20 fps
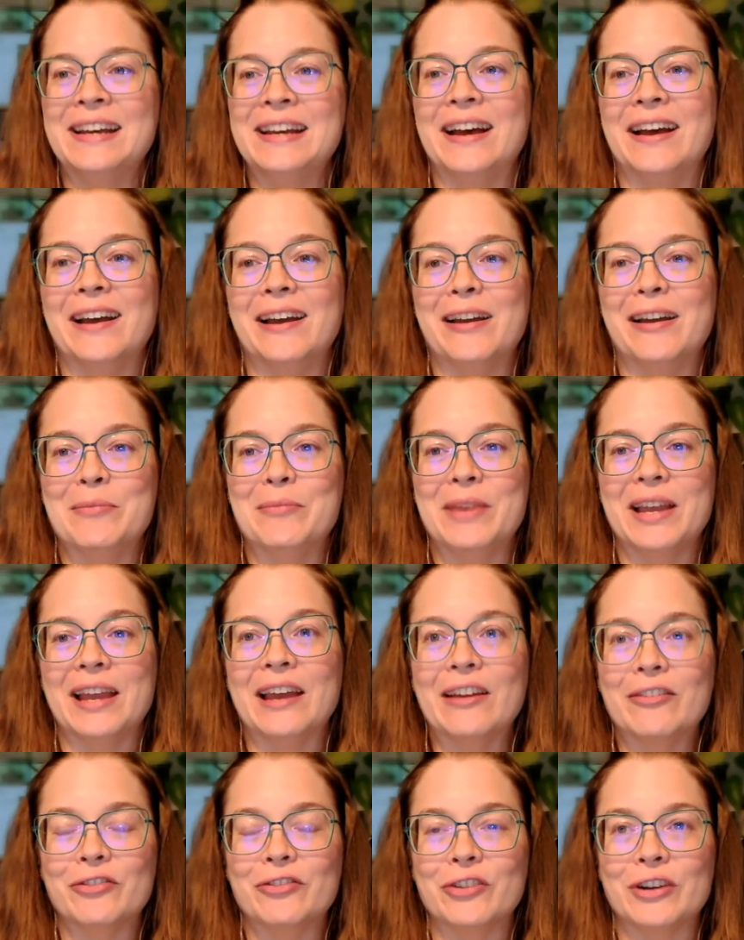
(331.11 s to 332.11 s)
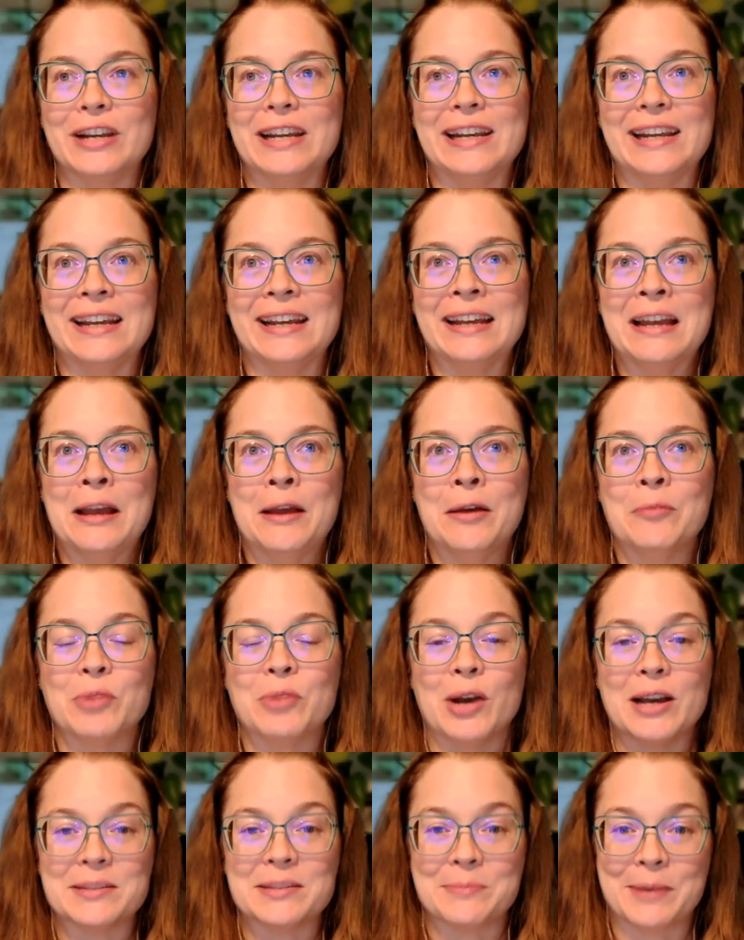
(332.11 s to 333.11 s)
every
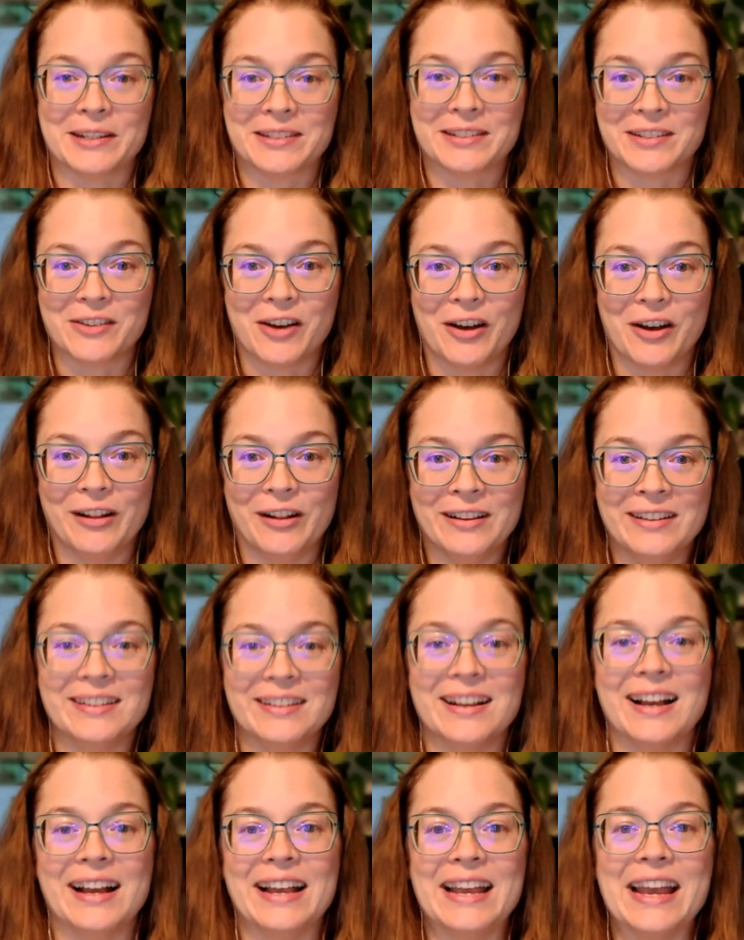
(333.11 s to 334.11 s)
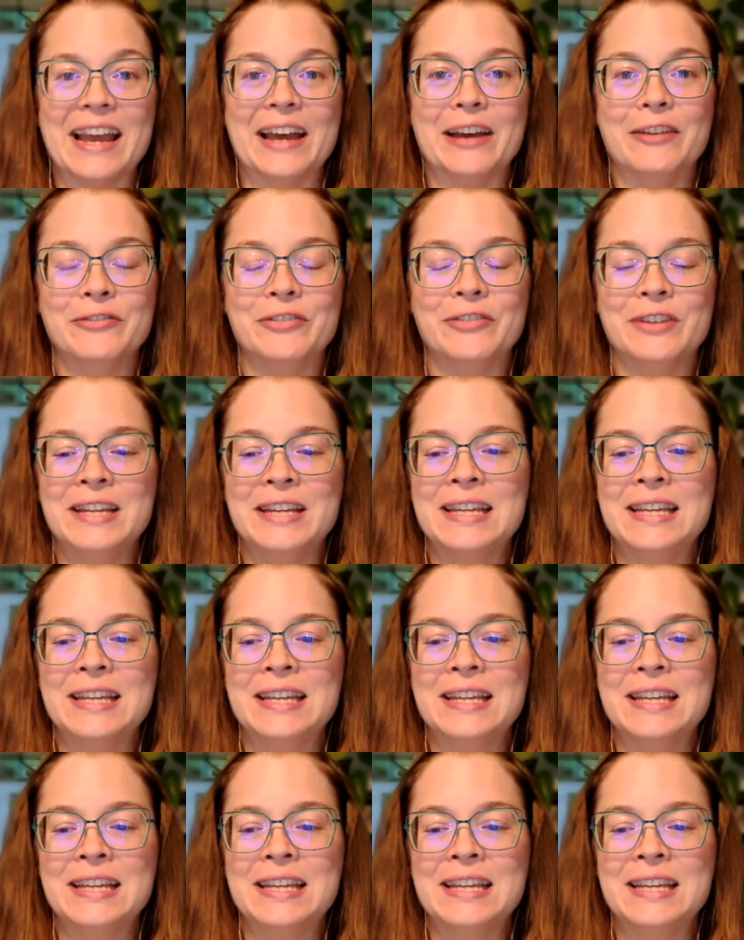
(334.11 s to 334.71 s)
prospect call I have.